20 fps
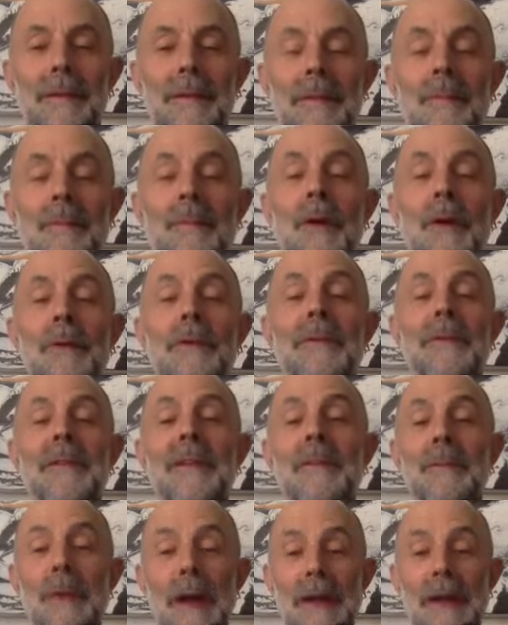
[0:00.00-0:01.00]
most
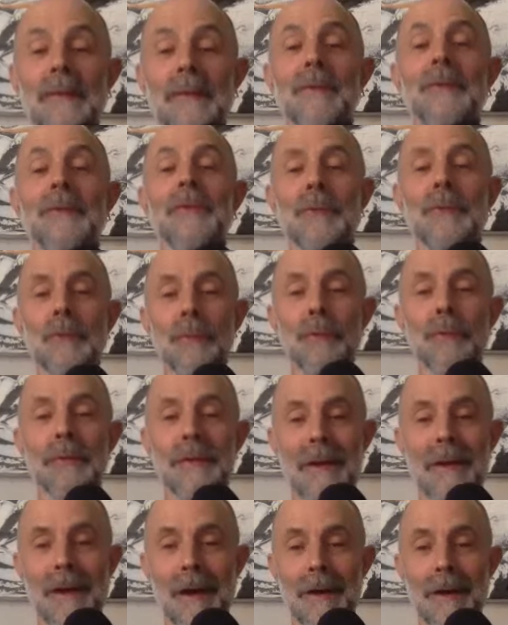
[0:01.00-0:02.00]
direct
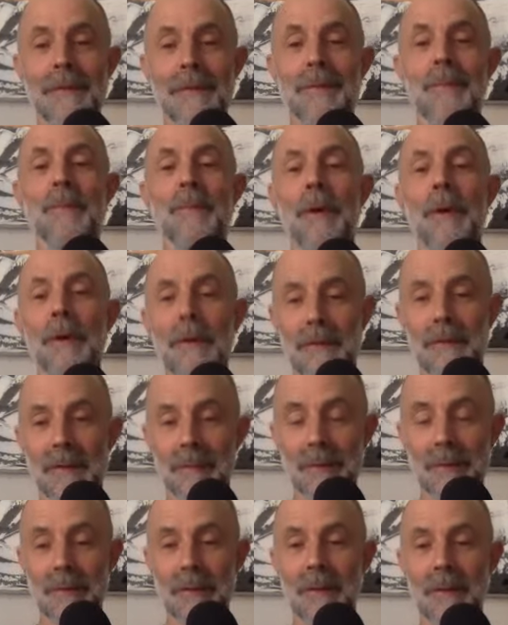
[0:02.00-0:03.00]
shortcut
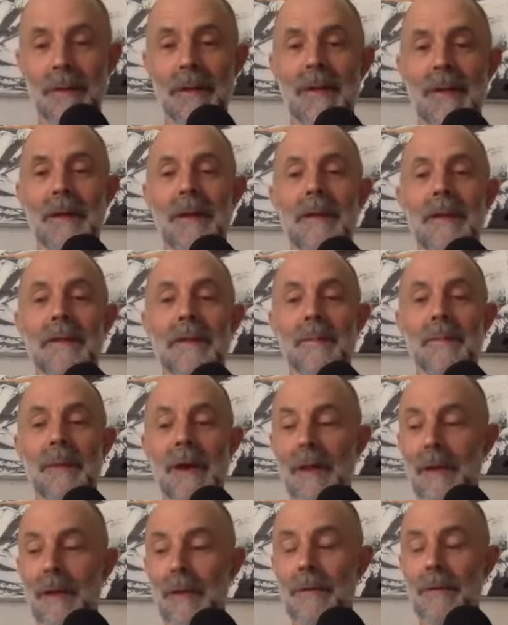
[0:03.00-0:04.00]
possible to
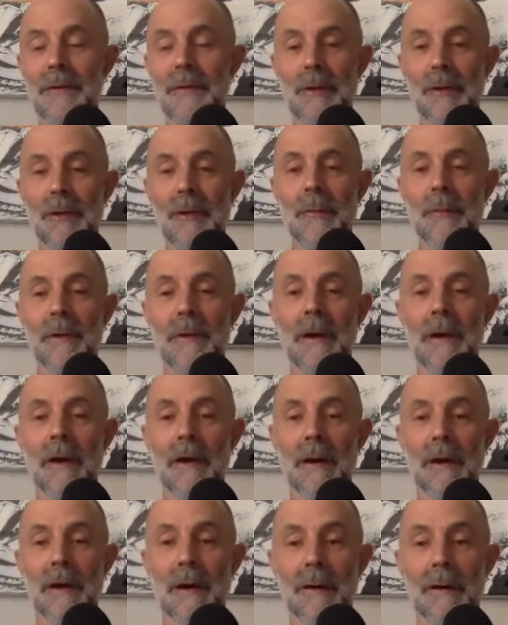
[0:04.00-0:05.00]
my own human
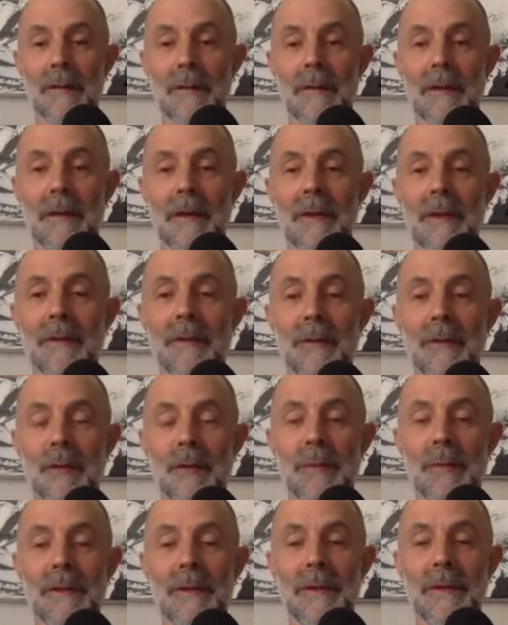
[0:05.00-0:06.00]
heart and
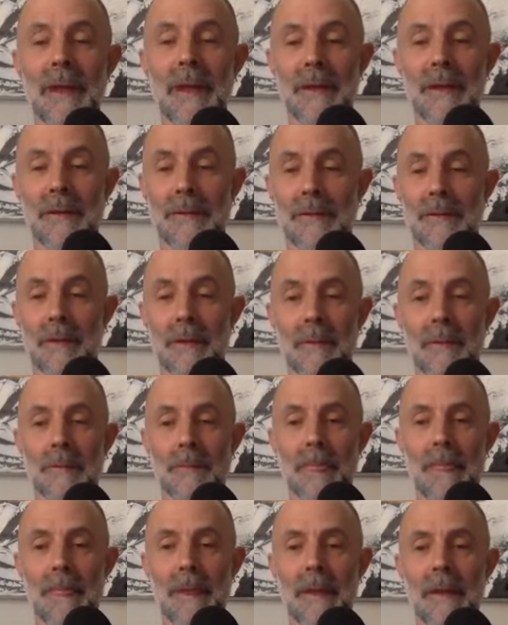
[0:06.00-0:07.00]
human nature.
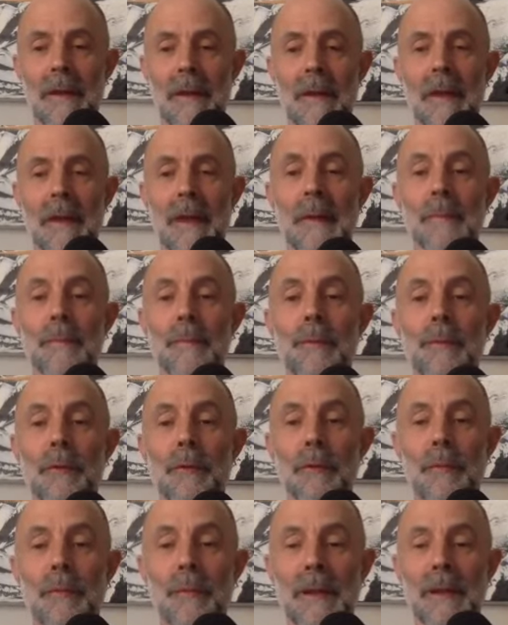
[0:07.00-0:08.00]
It
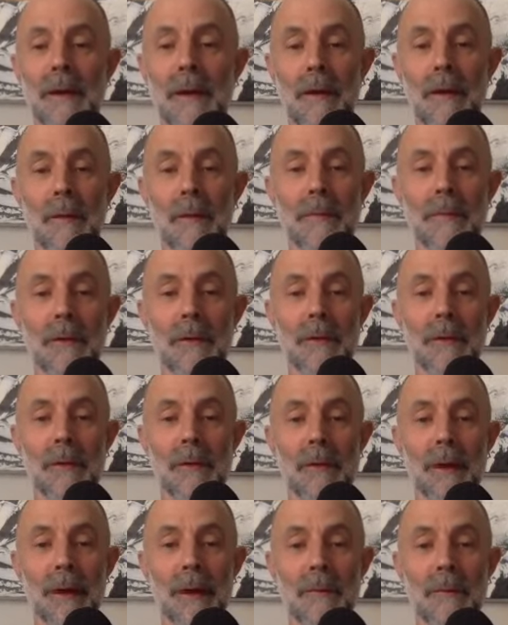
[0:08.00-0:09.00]
brought me home to
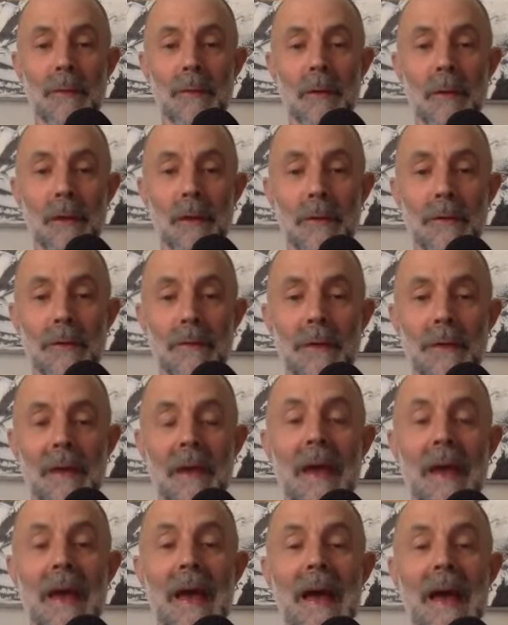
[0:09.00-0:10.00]
who I was,
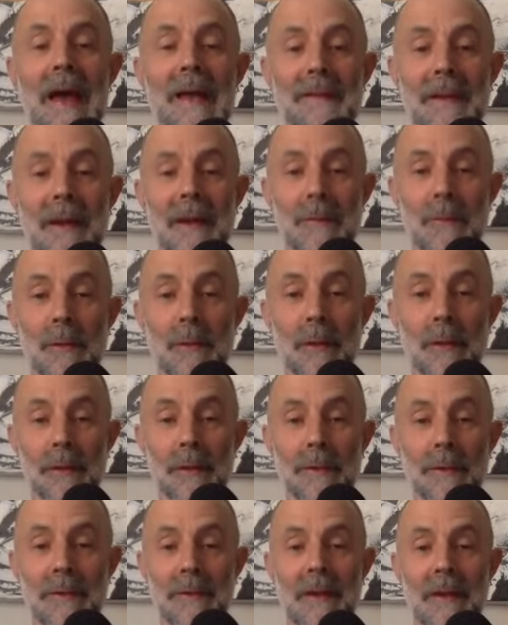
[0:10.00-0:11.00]
as I
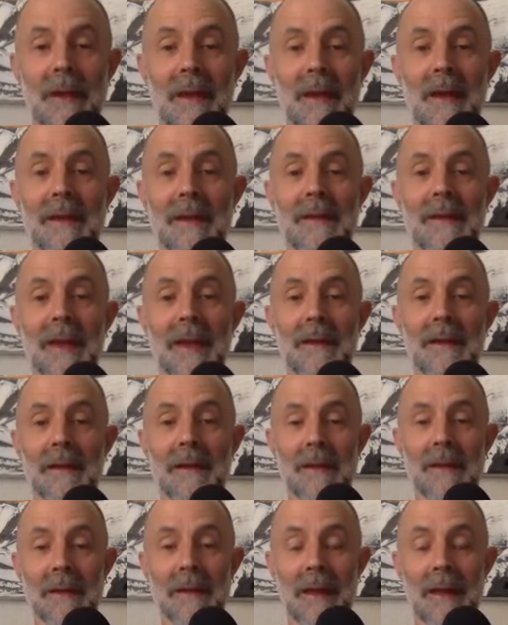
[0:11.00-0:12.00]
was, again
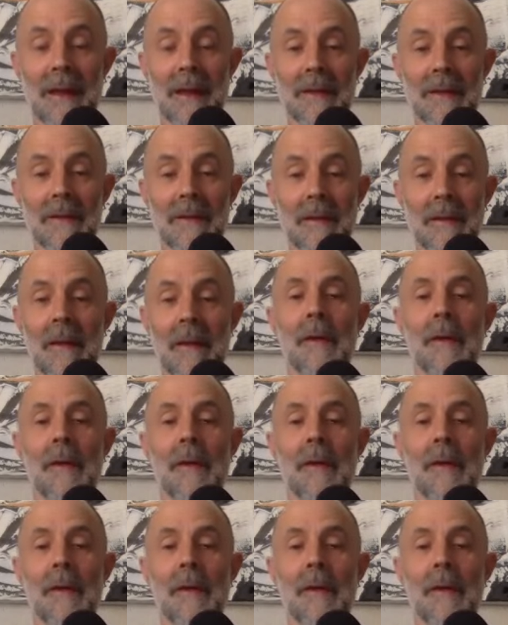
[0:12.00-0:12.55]
and again,